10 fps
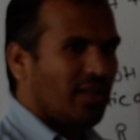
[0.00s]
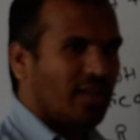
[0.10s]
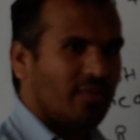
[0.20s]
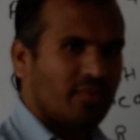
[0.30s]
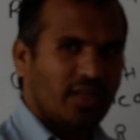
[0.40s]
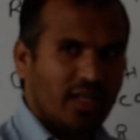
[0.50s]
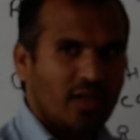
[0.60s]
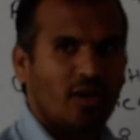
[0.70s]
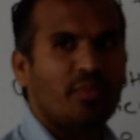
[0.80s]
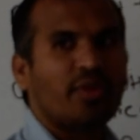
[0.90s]
will come
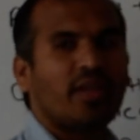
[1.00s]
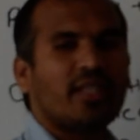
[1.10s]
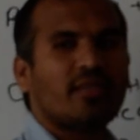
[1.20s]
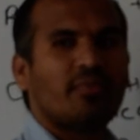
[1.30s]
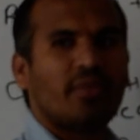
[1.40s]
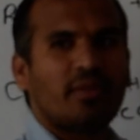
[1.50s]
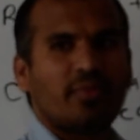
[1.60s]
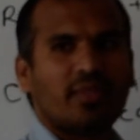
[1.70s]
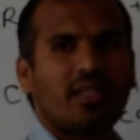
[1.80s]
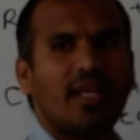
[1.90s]
in competitive exam
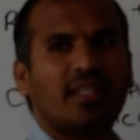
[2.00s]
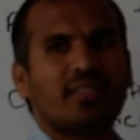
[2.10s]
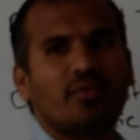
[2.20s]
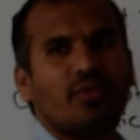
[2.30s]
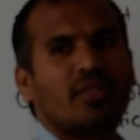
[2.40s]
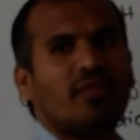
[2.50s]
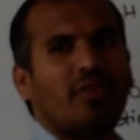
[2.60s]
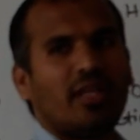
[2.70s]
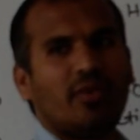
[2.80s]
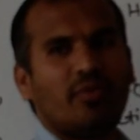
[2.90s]
purpose. Like this question
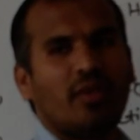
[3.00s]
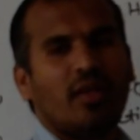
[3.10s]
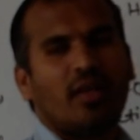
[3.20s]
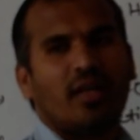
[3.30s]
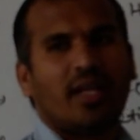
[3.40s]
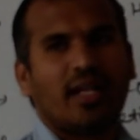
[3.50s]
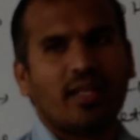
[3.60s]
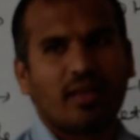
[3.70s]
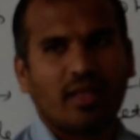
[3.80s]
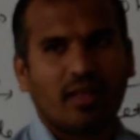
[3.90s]
will give write
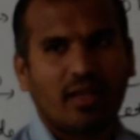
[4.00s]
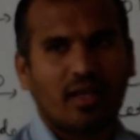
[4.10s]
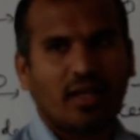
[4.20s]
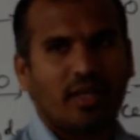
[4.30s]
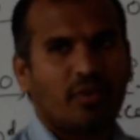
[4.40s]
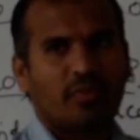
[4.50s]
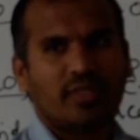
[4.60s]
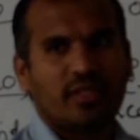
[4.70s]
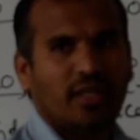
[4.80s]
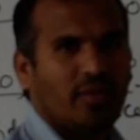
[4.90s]
the
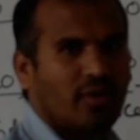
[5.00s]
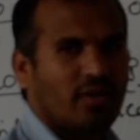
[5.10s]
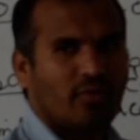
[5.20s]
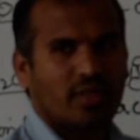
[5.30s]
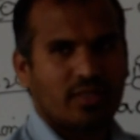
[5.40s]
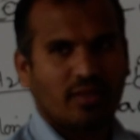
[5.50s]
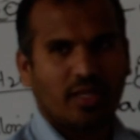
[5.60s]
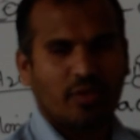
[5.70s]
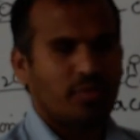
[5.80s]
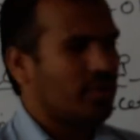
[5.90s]
IUPAC name or what is the
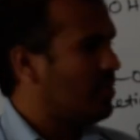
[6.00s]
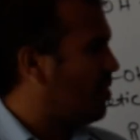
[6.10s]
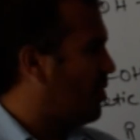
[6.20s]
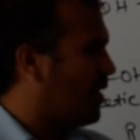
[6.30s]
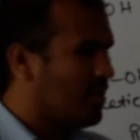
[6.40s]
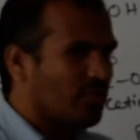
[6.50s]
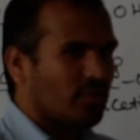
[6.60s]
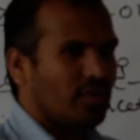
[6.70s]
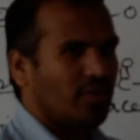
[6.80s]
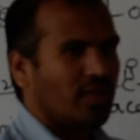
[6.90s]
IUPAC name? Like this
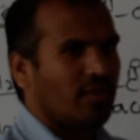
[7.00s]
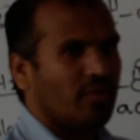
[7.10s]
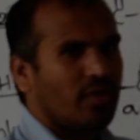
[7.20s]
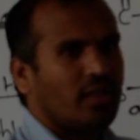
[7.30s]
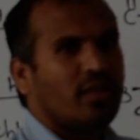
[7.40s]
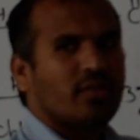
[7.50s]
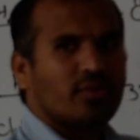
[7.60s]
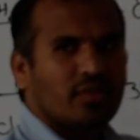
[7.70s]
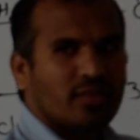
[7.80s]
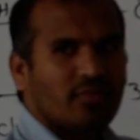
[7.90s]
question will come.
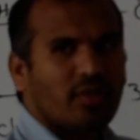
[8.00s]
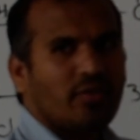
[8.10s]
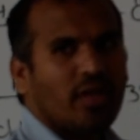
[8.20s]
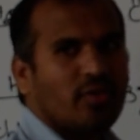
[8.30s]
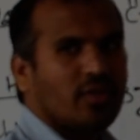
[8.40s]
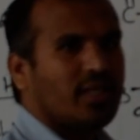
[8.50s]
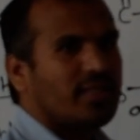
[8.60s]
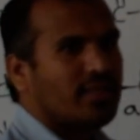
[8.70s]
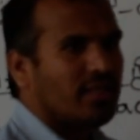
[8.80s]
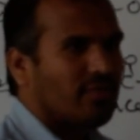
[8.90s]
So somewhat you have to
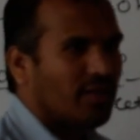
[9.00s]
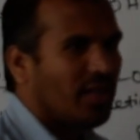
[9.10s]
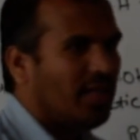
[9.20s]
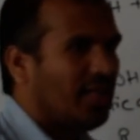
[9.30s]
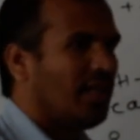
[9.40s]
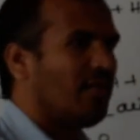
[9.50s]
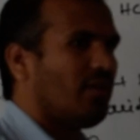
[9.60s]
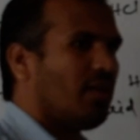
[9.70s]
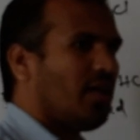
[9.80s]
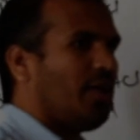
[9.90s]
concentrate for neat
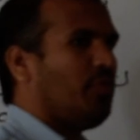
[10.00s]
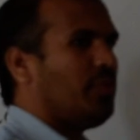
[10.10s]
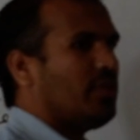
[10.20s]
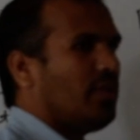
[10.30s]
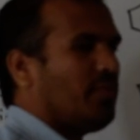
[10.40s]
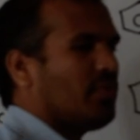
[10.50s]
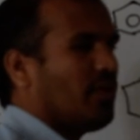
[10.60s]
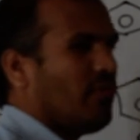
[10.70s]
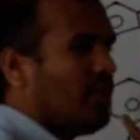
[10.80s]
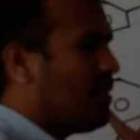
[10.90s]
level IUPAC names
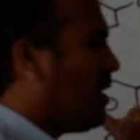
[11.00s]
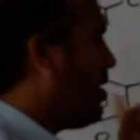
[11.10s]
of this